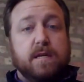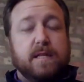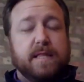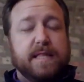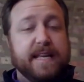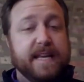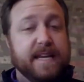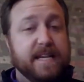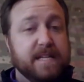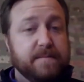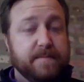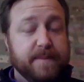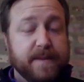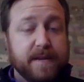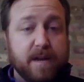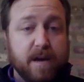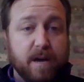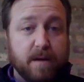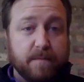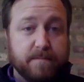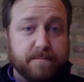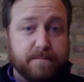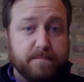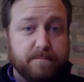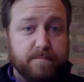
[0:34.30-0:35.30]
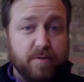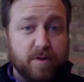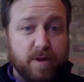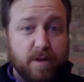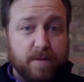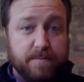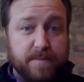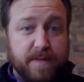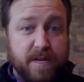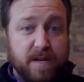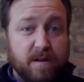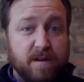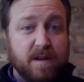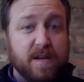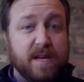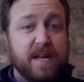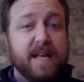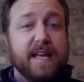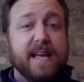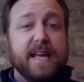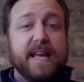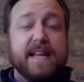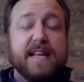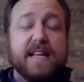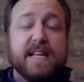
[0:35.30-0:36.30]
that has been put up there,
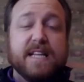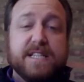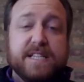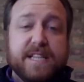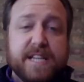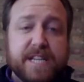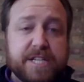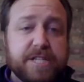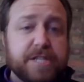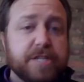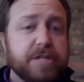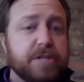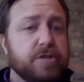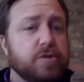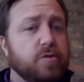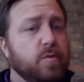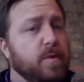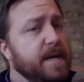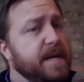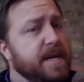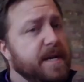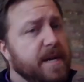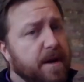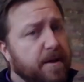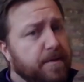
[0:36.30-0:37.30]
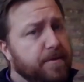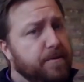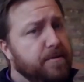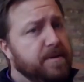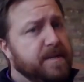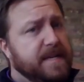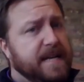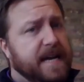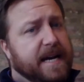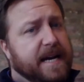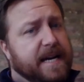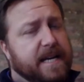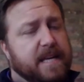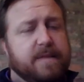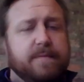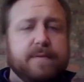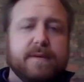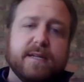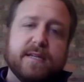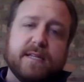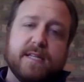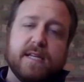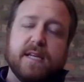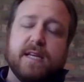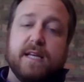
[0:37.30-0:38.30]
in addition to another
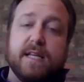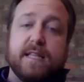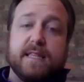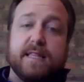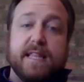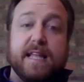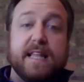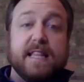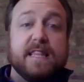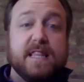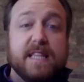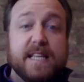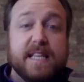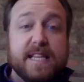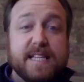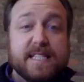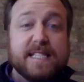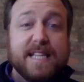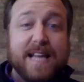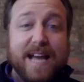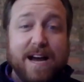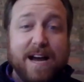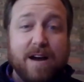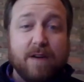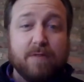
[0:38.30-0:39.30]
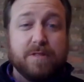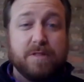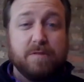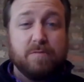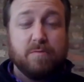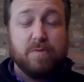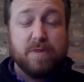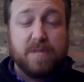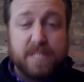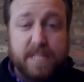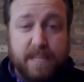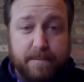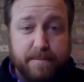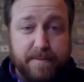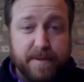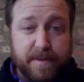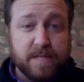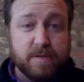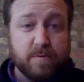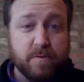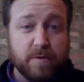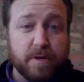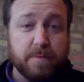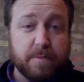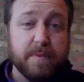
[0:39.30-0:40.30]
document that lists out the
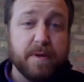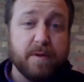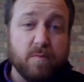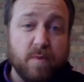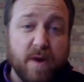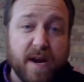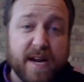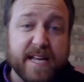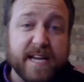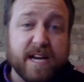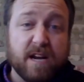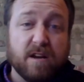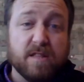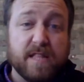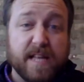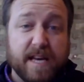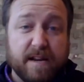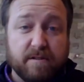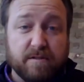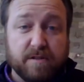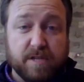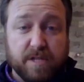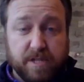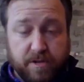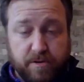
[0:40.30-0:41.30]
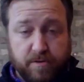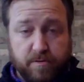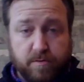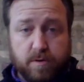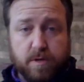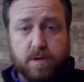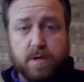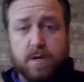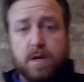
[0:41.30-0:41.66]
recipients we're going to be writing our letters to.